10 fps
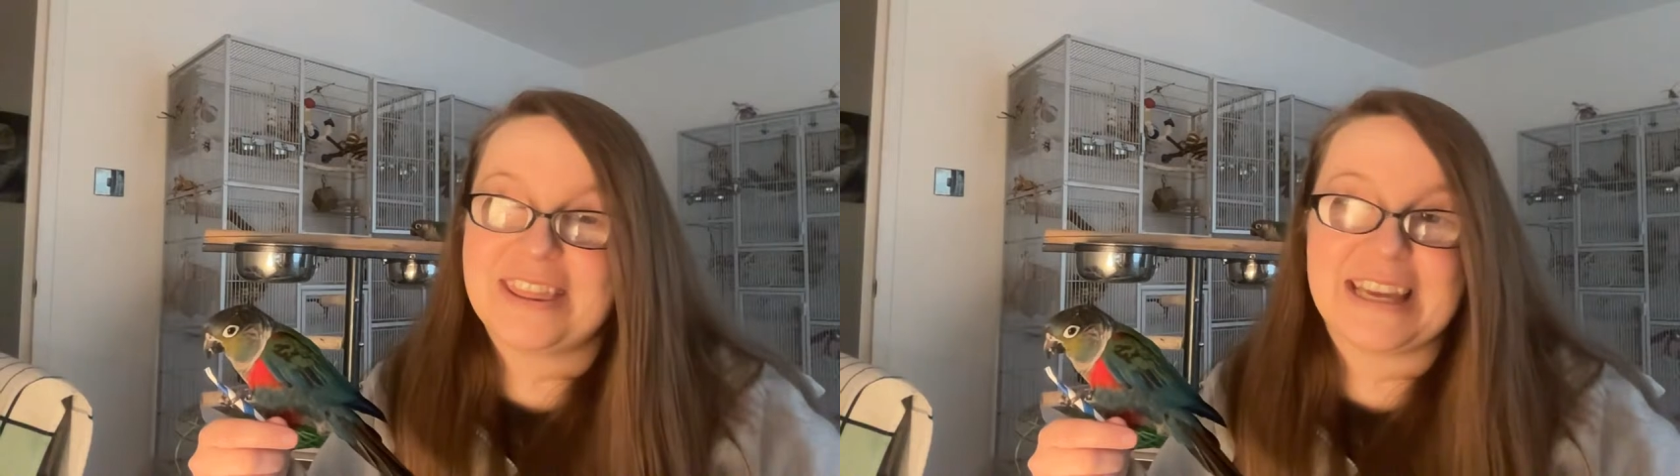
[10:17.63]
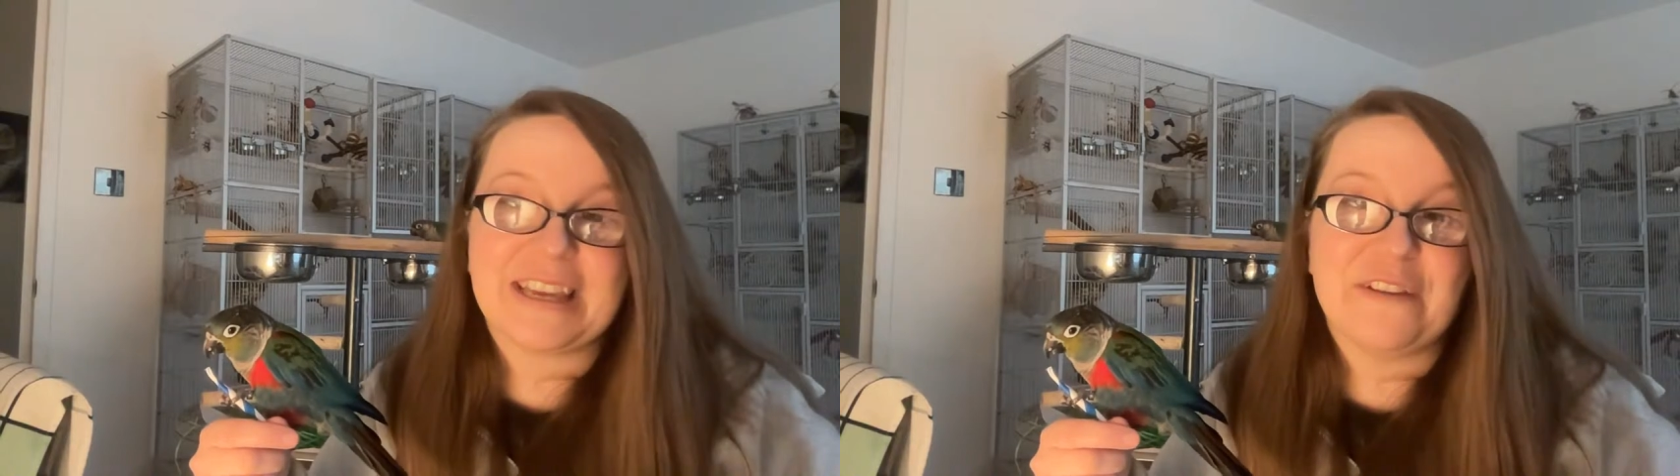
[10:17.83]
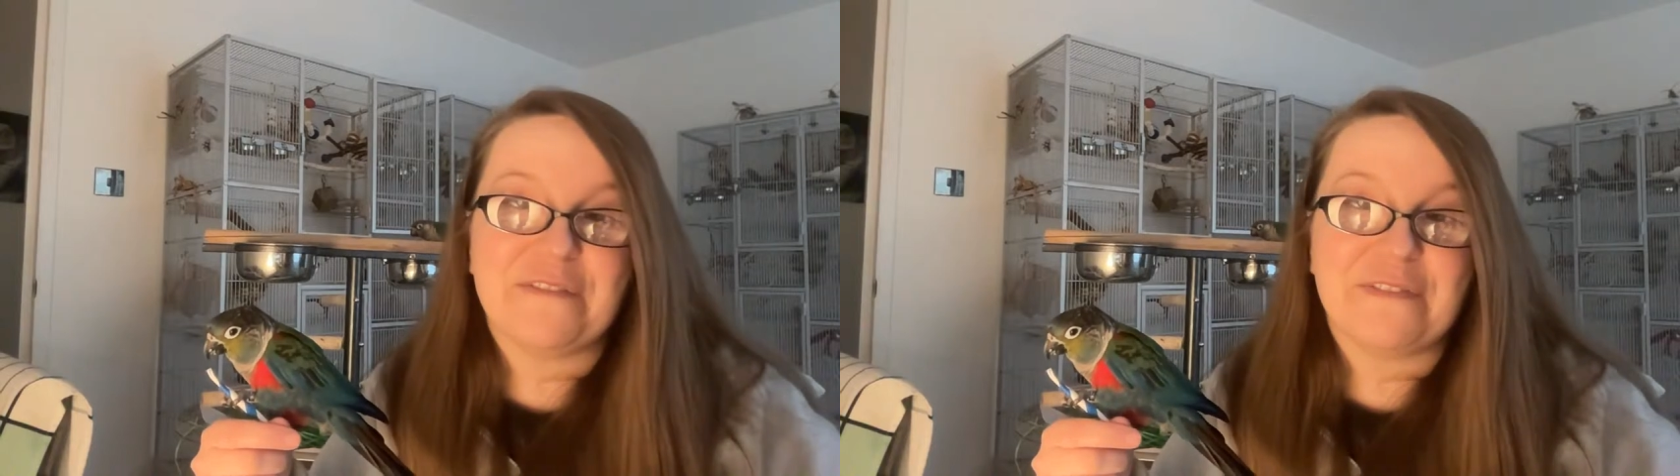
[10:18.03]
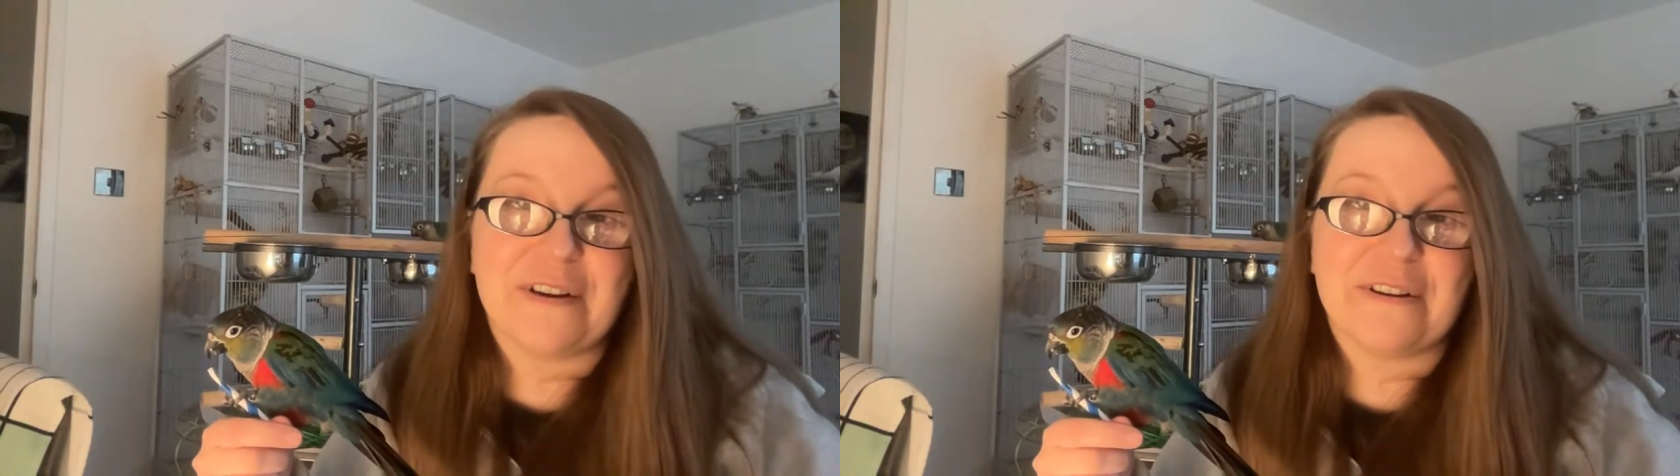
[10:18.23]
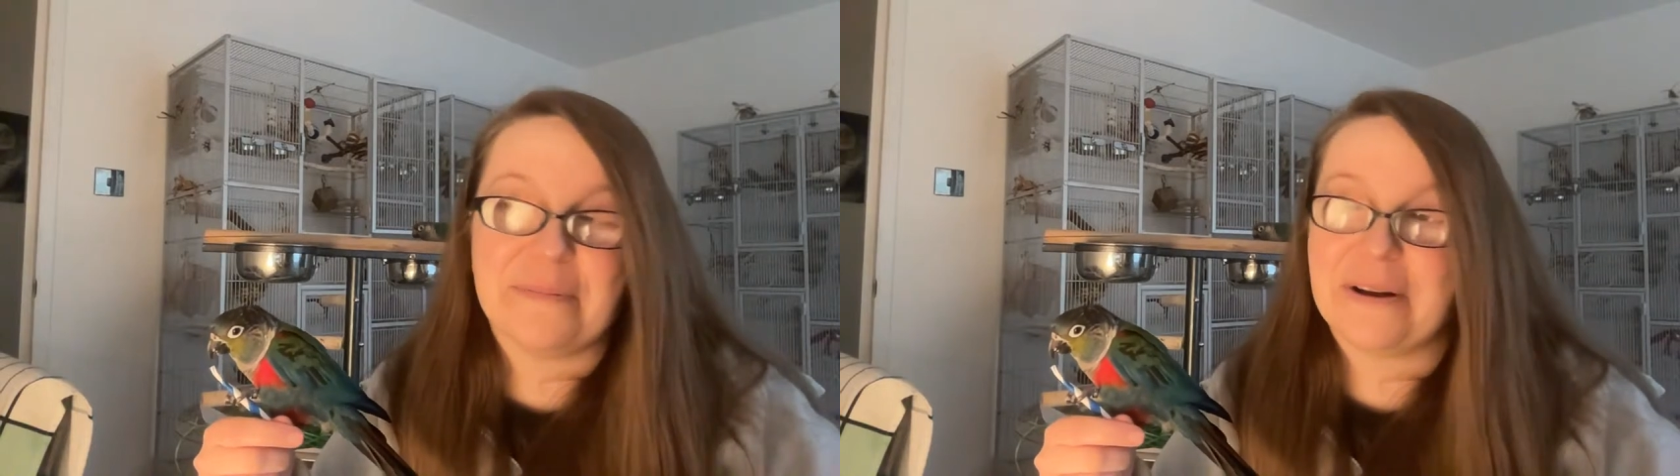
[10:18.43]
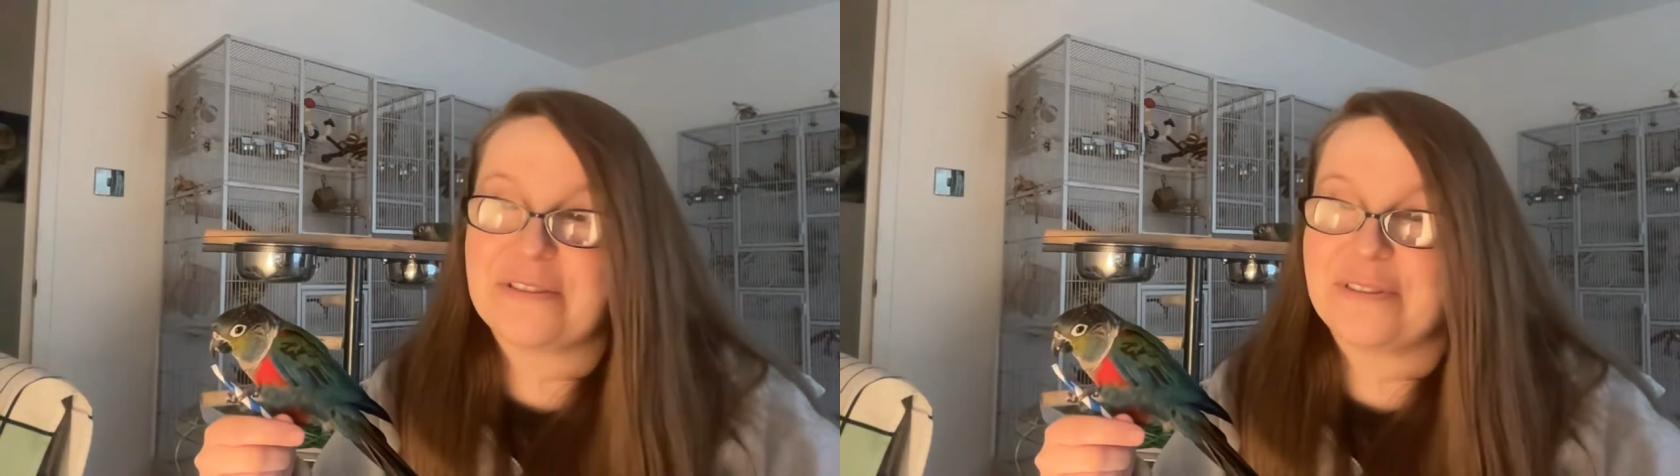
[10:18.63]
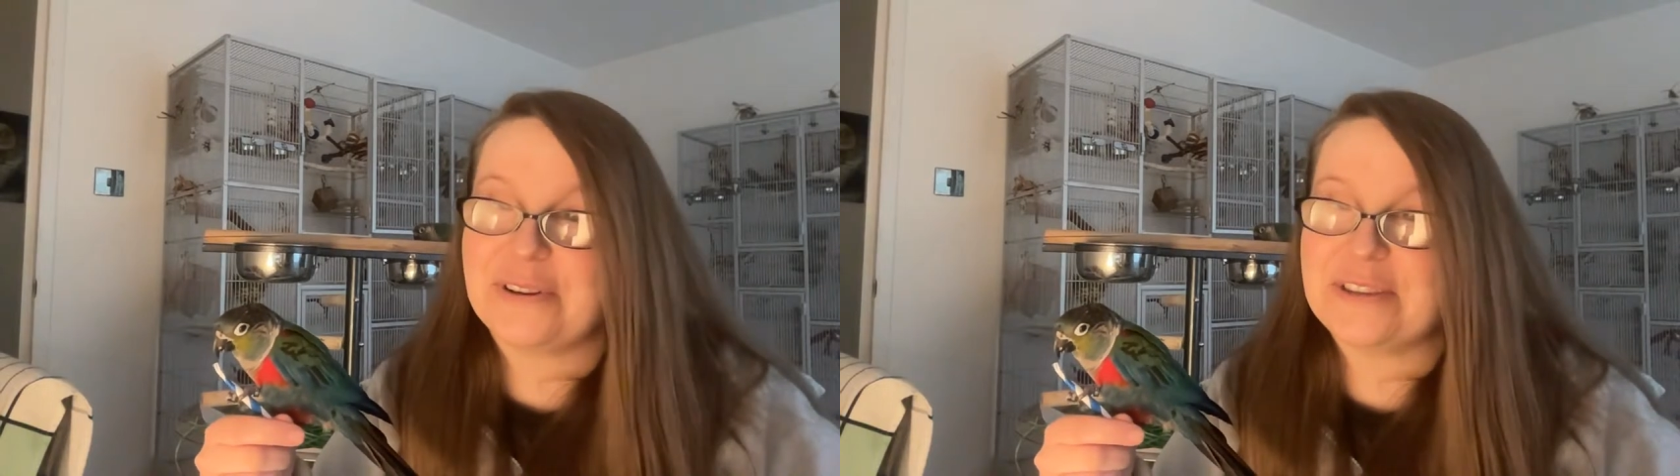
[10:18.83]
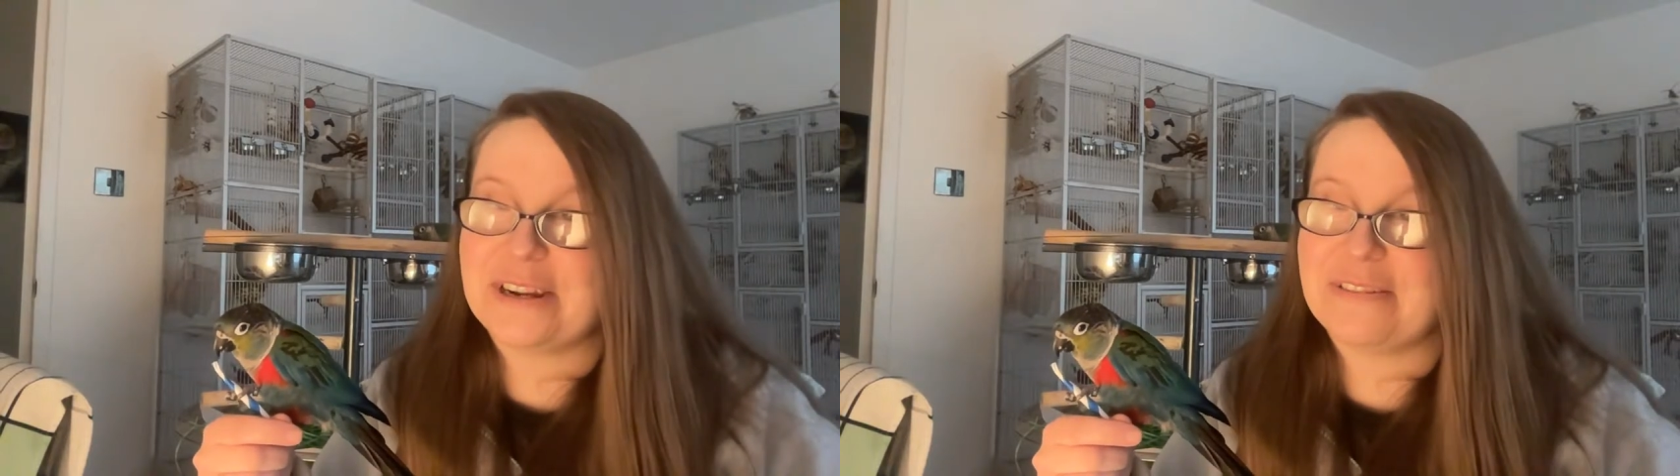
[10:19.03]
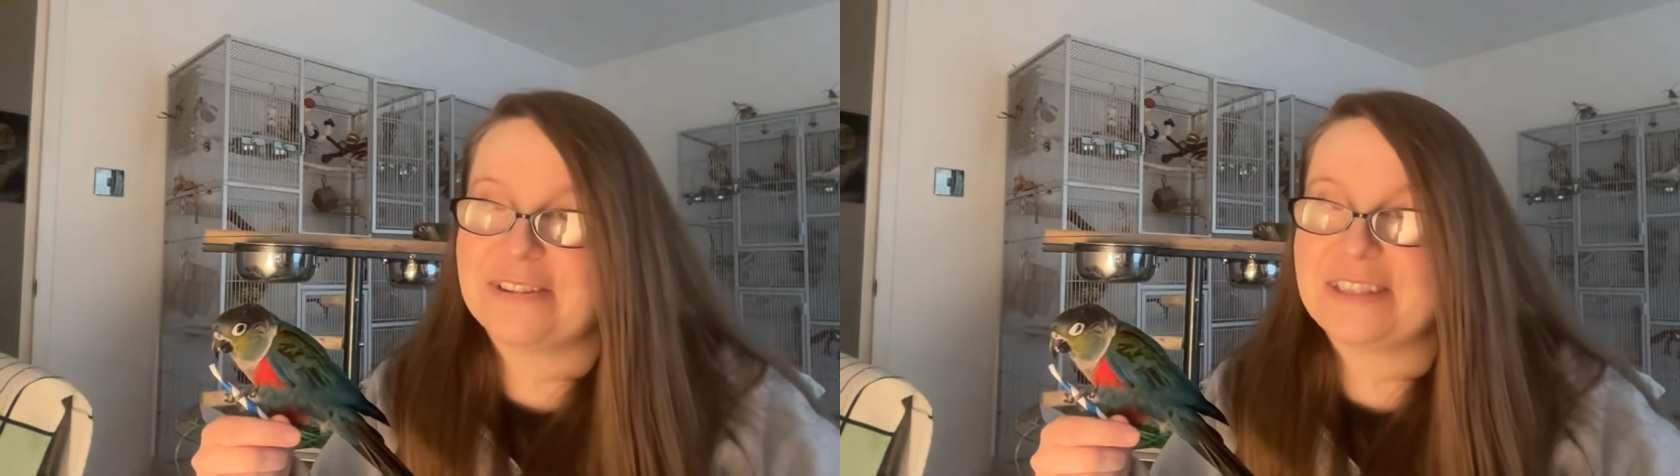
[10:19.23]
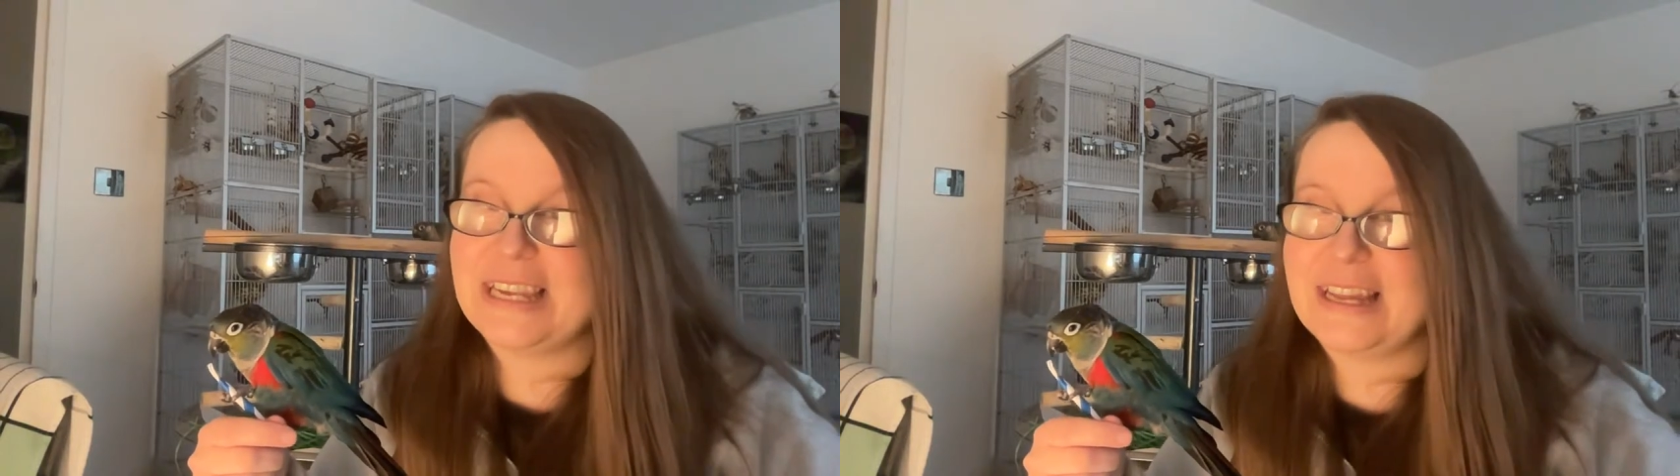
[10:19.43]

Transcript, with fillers: thank you very much for your generosity.